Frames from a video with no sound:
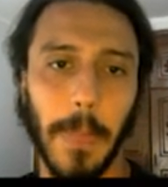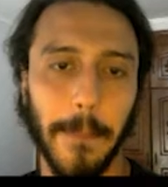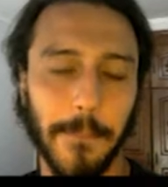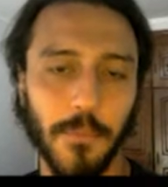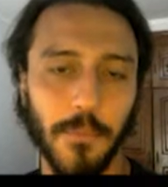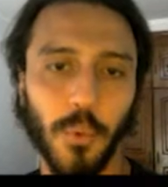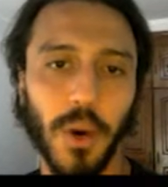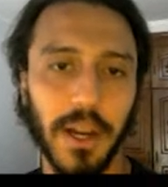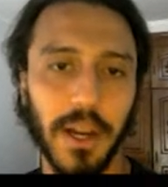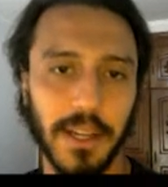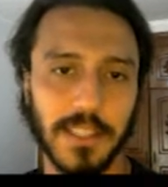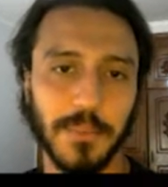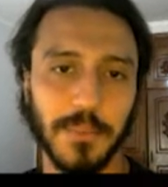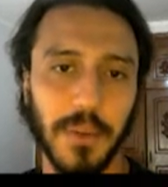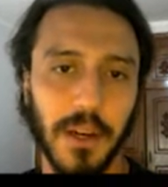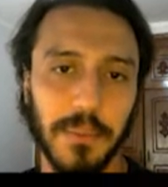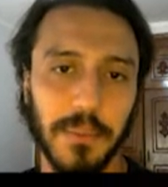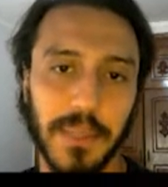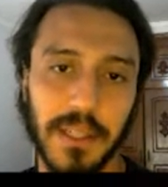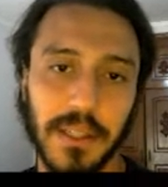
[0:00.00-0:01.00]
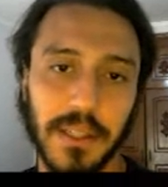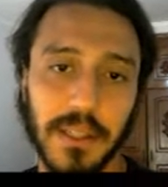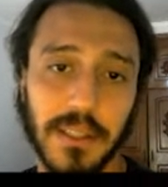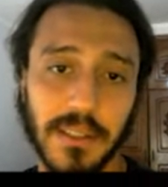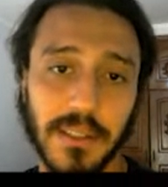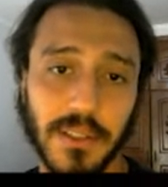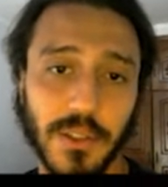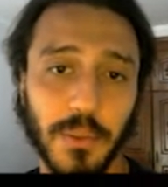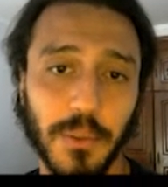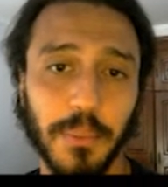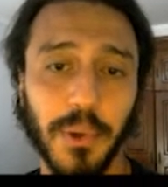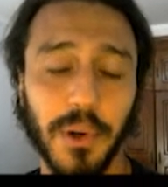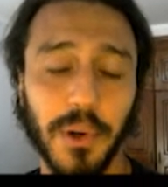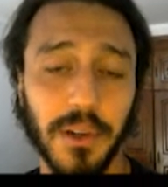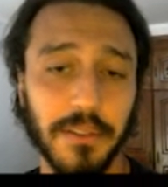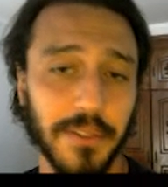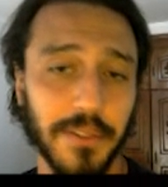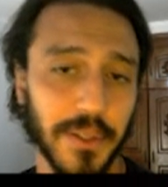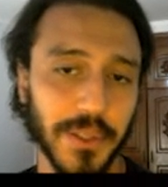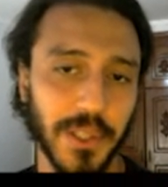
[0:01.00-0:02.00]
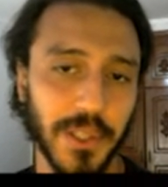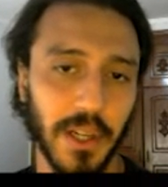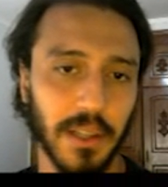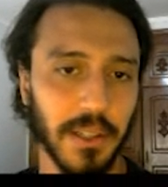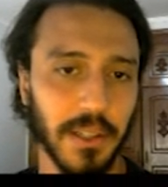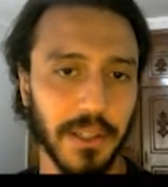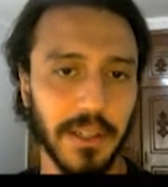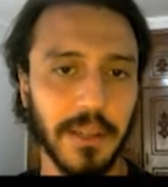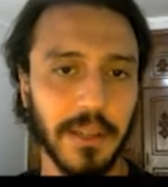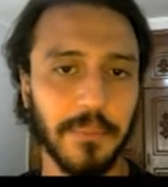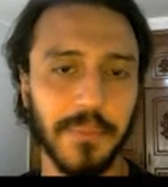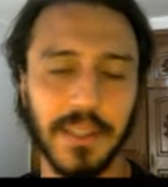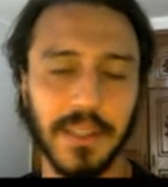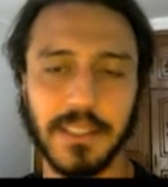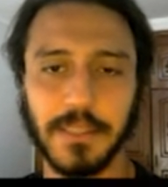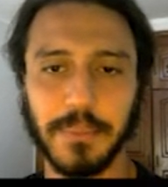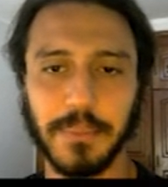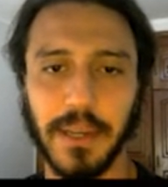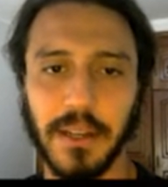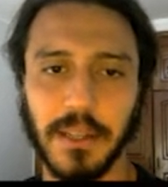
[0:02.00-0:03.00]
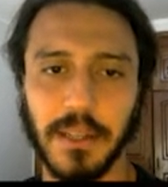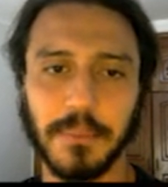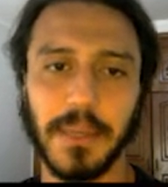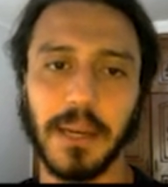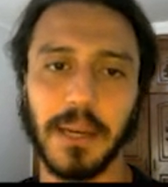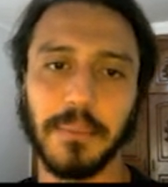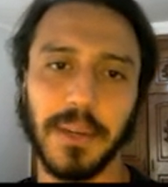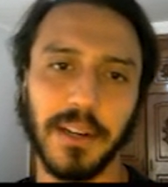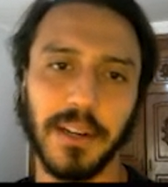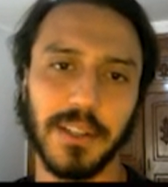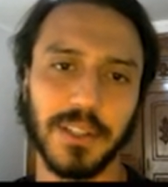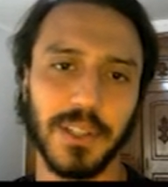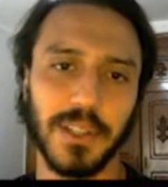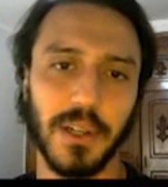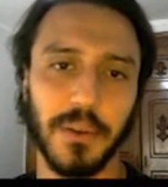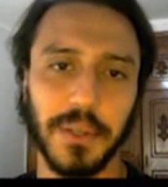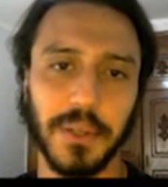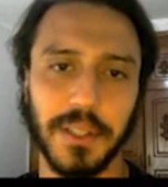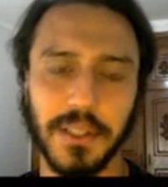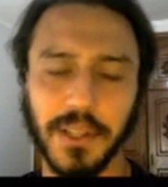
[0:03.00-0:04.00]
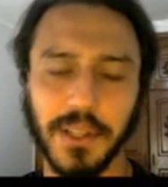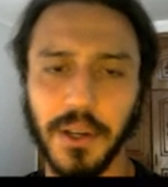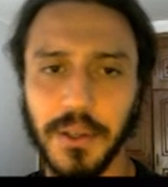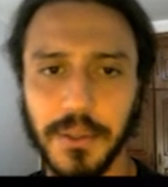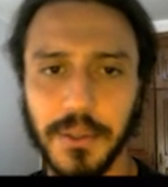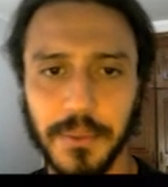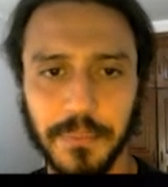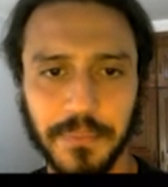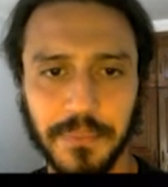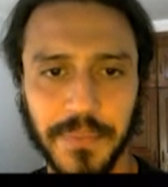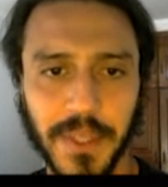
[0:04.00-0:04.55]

One experiment in support few-shot learning, inspired by Bayer-João and de Jong,